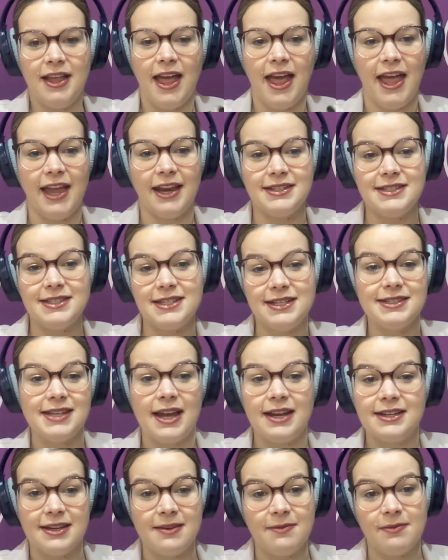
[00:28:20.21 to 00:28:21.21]
And it's the
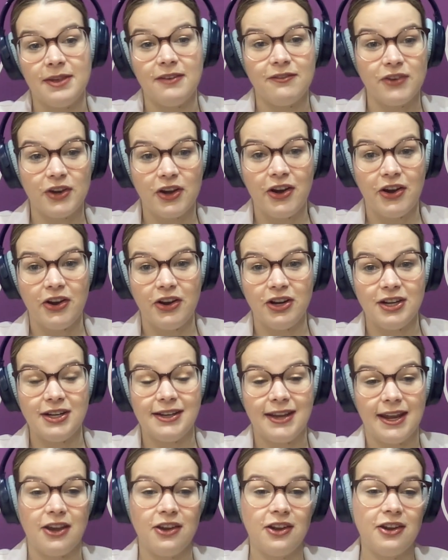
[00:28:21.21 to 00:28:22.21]
exact same thing for code.
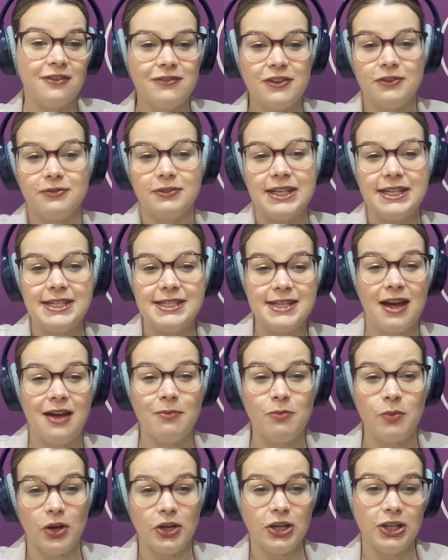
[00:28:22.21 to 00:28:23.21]
Like, you're going to feel really
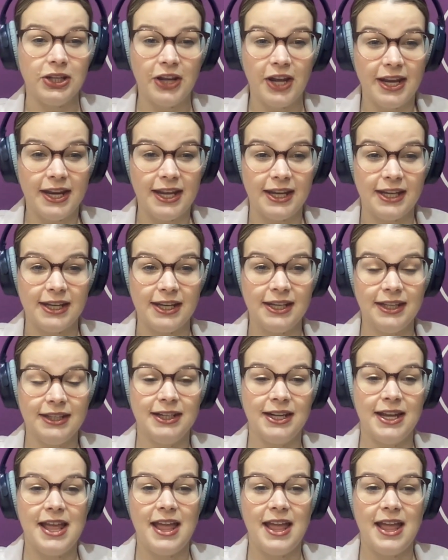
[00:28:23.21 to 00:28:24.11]
dumb while you're learning it,